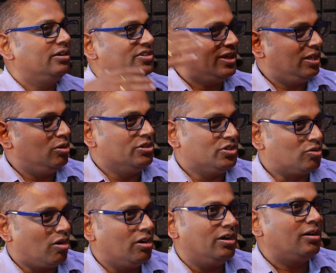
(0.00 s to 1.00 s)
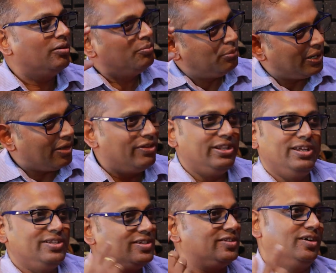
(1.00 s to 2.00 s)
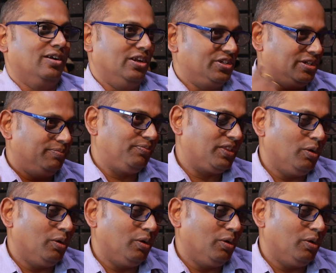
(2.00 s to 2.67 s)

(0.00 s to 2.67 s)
a cyclone is stronger, but everything is a circulation.